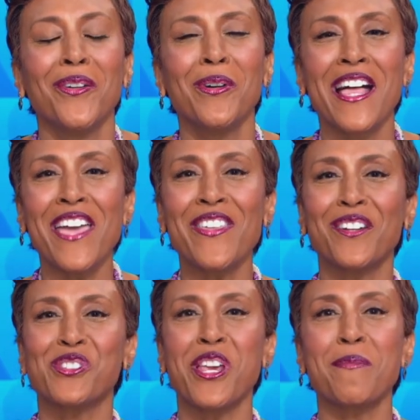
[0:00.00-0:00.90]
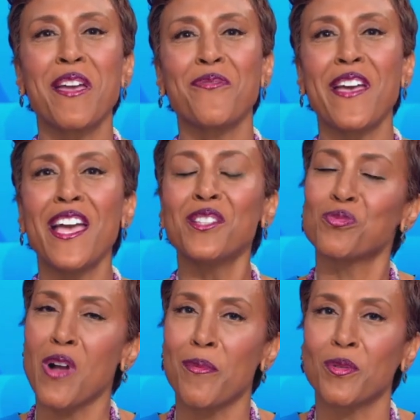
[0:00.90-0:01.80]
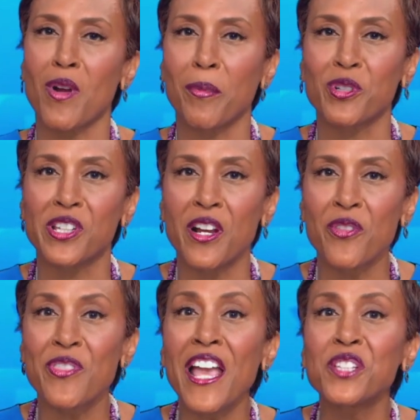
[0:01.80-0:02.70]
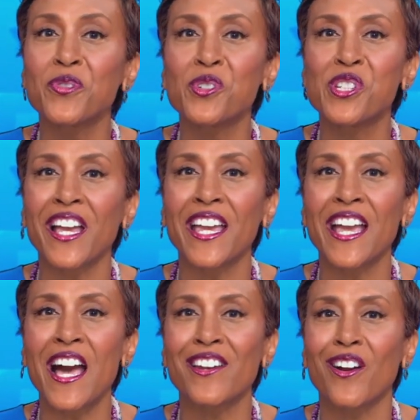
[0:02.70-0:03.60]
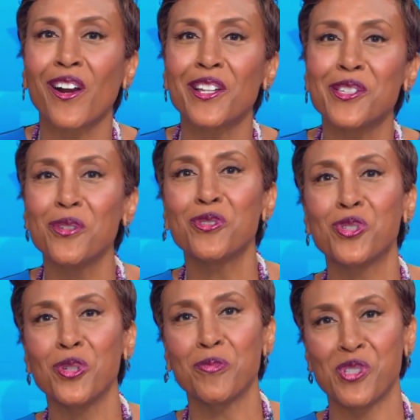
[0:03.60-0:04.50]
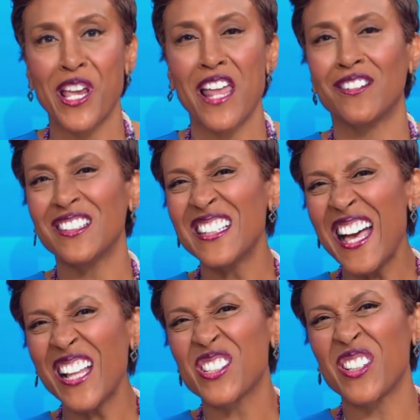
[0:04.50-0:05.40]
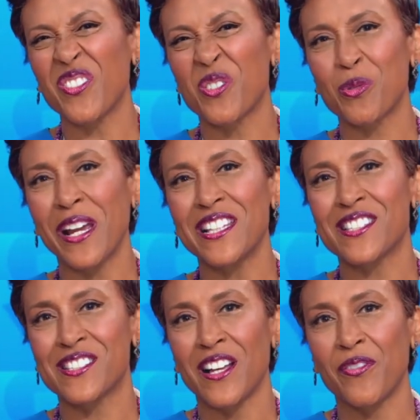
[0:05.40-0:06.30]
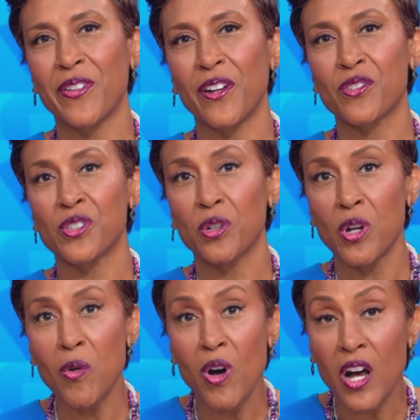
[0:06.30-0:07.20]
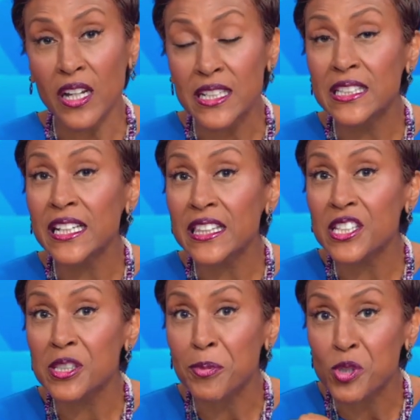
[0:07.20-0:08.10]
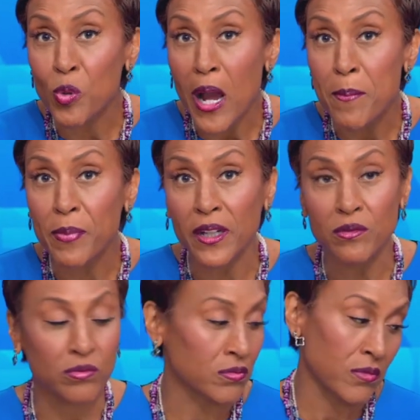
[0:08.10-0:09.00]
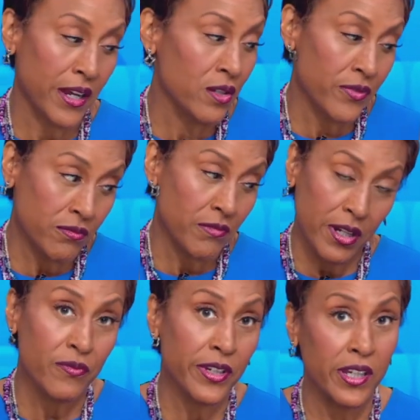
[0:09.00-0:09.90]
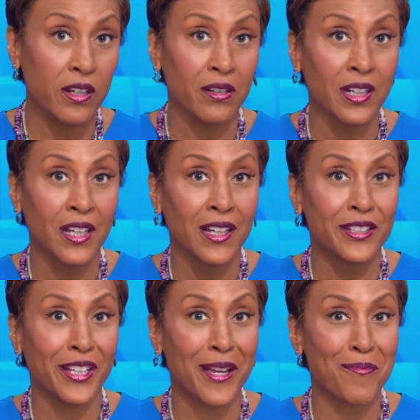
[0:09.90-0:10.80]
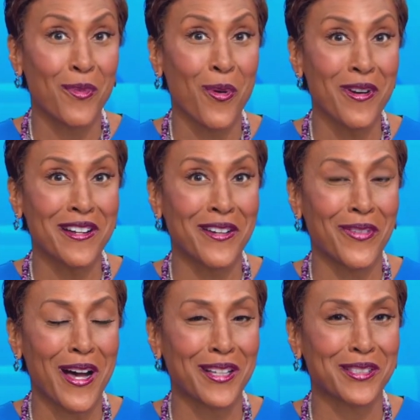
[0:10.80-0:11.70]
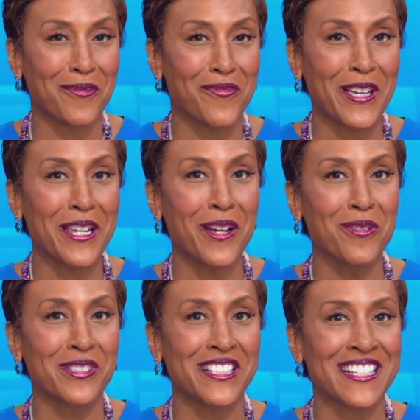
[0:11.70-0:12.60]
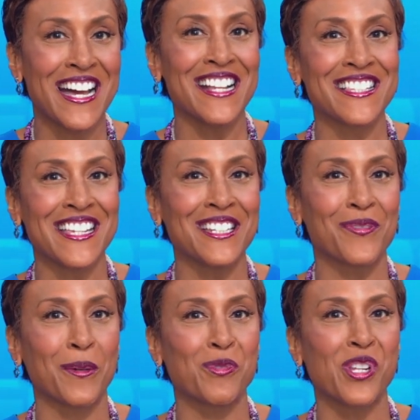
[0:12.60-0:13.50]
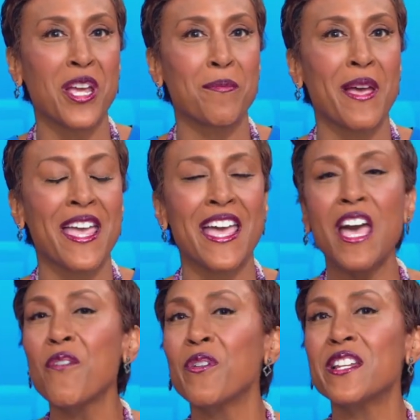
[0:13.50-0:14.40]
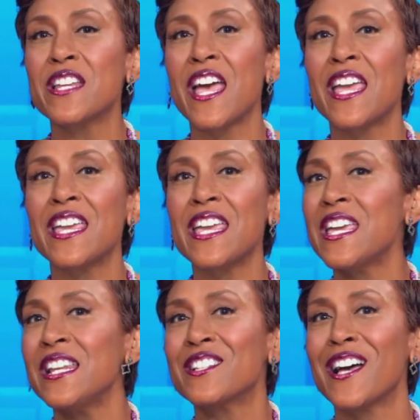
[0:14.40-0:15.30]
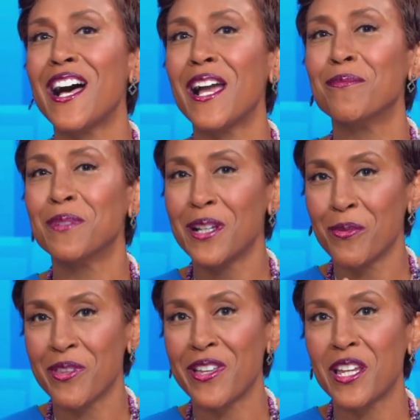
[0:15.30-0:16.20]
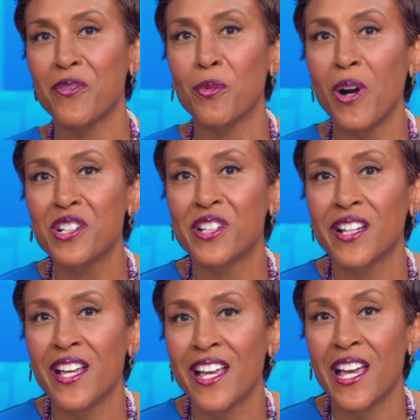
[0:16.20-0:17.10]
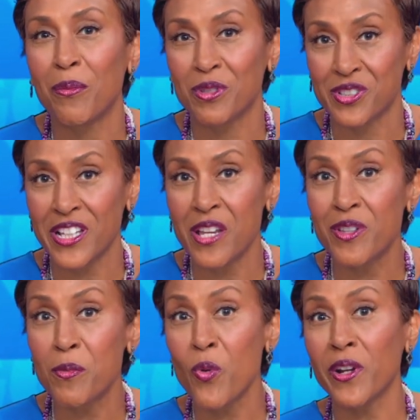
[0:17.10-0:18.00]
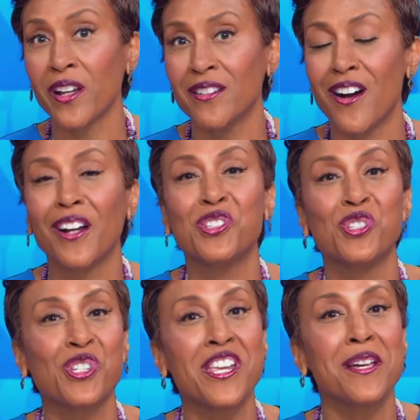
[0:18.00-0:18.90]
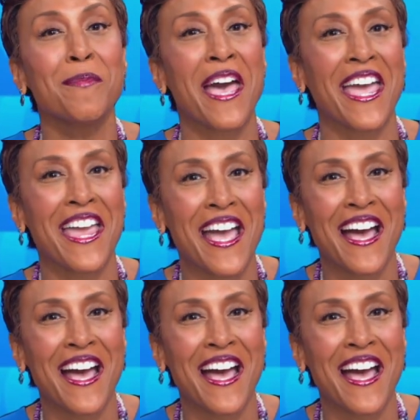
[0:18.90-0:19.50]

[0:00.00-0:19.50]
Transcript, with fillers: Well, hey there, GMA fans. Robin Roberts here. Thanks for checking out our YouTube channel. Lots of great stuff here. So go on, click the subscribe button right over right over here to get more of awesome videos and content from GMA every day, anytime. We thank you for watching, and we'll see you in the morning on GMA.